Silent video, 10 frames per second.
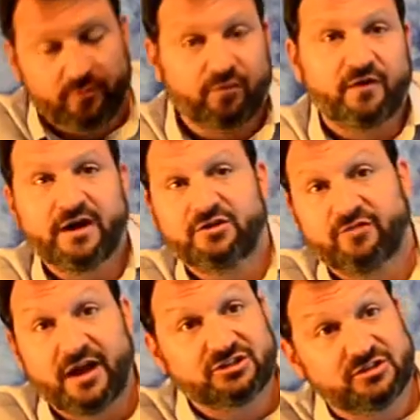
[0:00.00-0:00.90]
provide
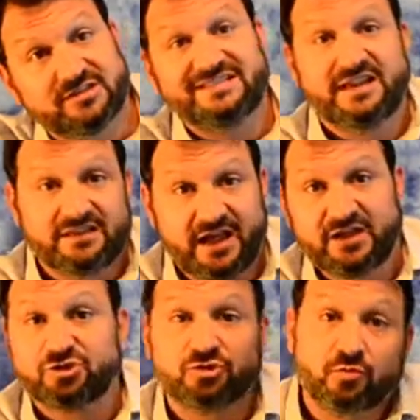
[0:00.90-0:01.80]
directions, say
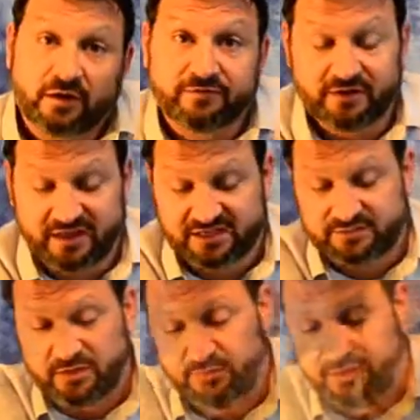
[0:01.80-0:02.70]
danger, whatever the case
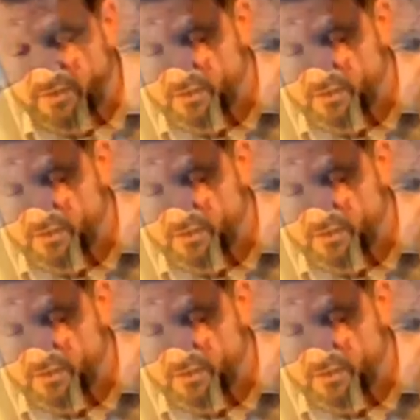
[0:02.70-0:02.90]
may be.